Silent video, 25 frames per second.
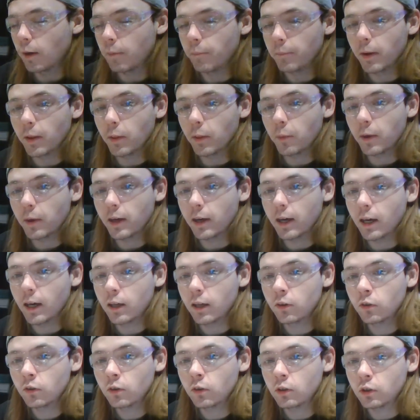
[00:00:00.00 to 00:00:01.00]
And by the way,
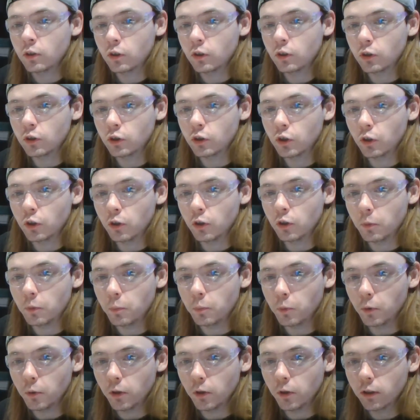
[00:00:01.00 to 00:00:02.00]
guys, just to show you the
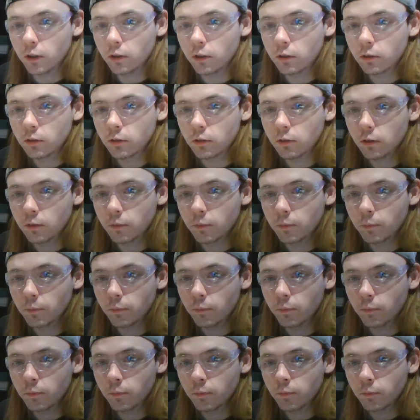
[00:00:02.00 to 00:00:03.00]
board,
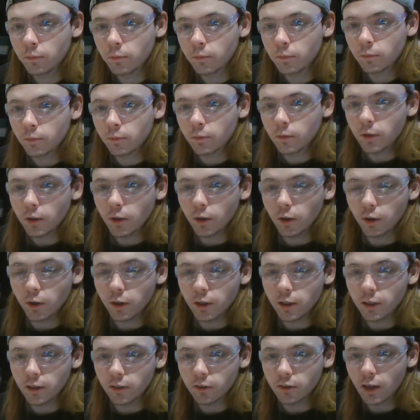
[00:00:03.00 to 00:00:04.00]
here
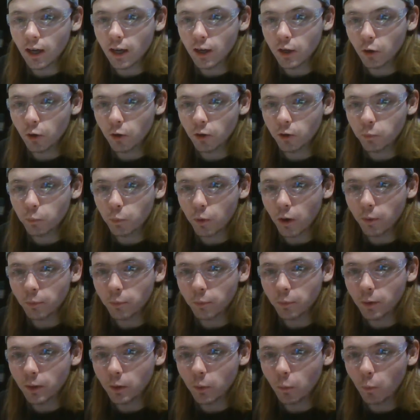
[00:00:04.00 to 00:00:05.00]
it is. I know it's
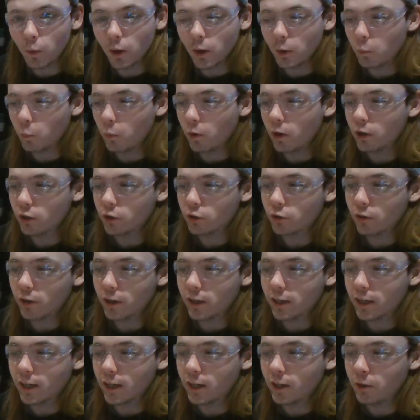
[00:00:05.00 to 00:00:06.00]
probably whitewashed
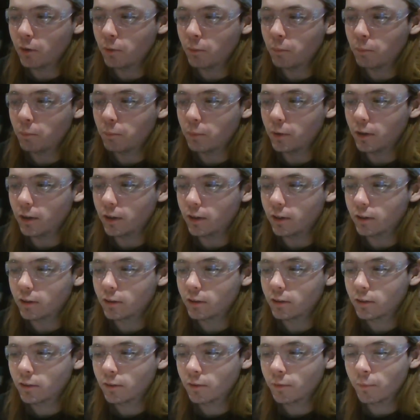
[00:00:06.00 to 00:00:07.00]
right now, but
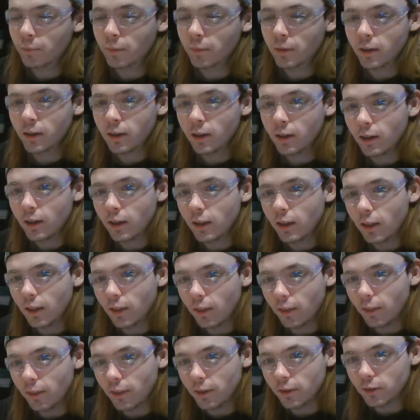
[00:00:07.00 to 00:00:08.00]

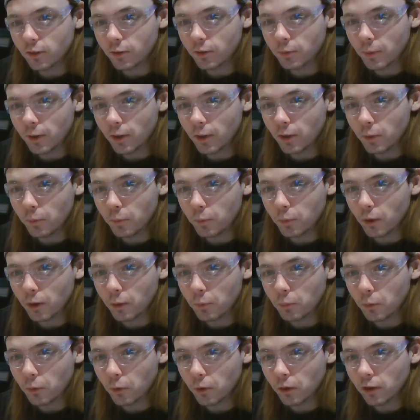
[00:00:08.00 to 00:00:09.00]
this is my little
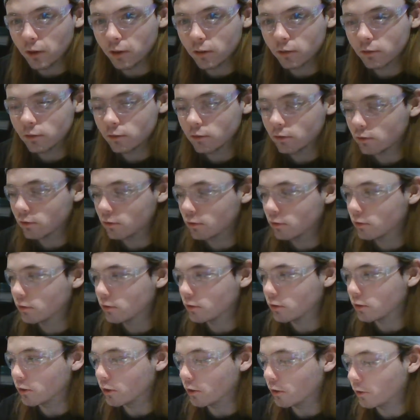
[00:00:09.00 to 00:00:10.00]
breadboard.
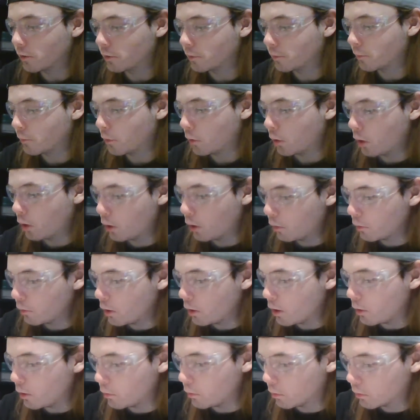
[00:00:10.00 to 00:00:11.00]
So, oh
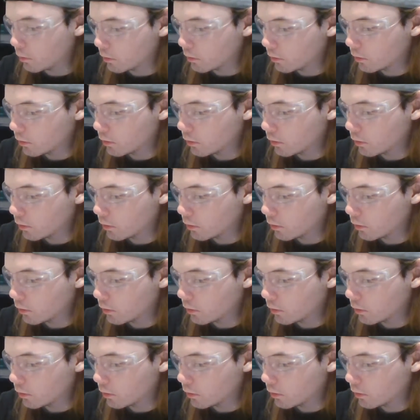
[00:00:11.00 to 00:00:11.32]
no!